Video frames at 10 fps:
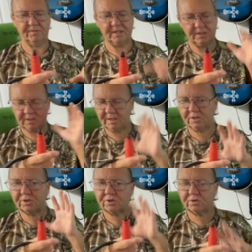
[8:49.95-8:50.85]
These
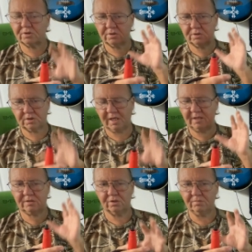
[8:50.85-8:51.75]
things
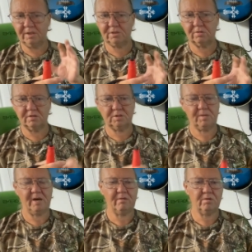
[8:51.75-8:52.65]
take too much
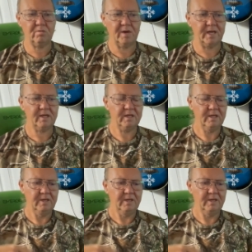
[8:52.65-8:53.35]
horsepower away